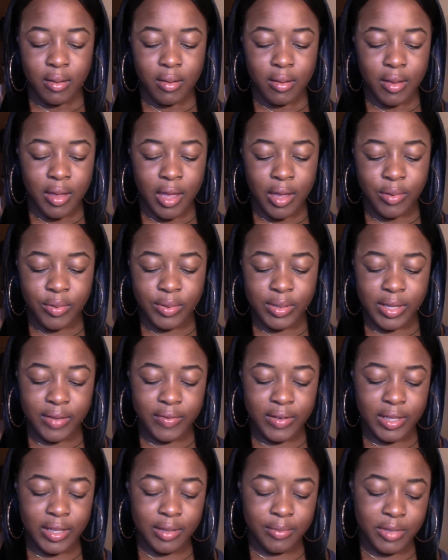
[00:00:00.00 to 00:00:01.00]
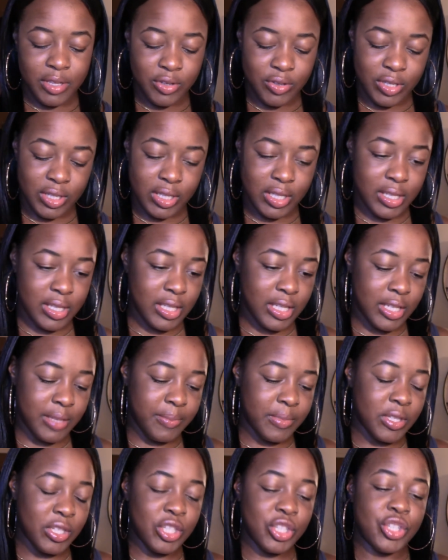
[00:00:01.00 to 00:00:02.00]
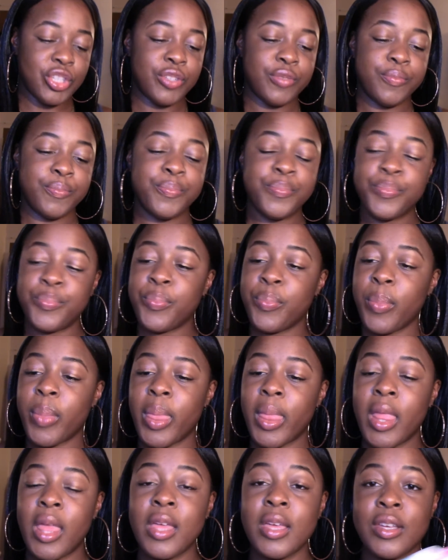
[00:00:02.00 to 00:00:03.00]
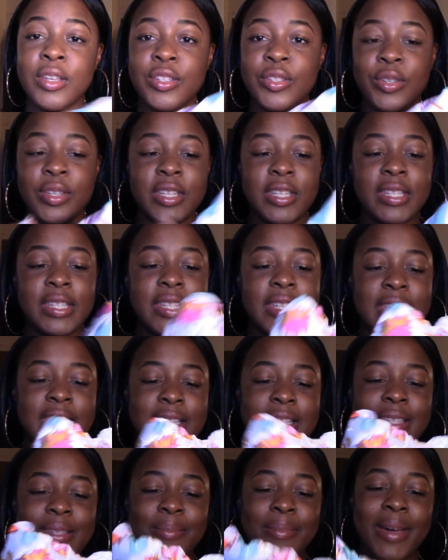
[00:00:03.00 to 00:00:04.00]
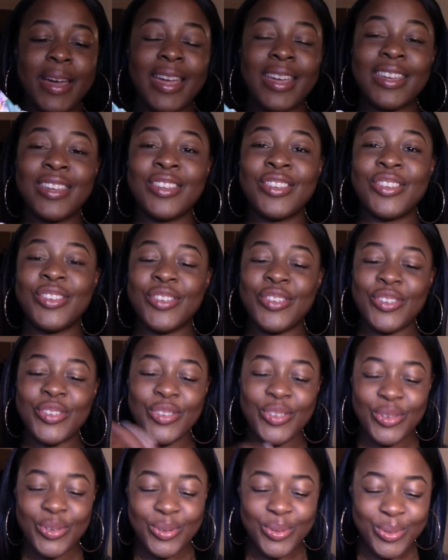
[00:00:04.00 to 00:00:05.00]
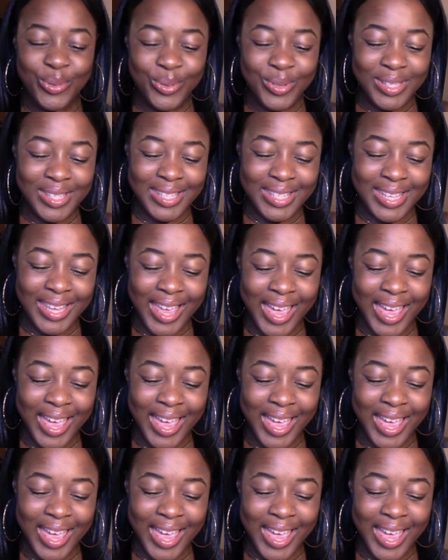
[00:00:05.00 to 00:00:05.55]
I will definitely be using this to deep condition. So this is my cute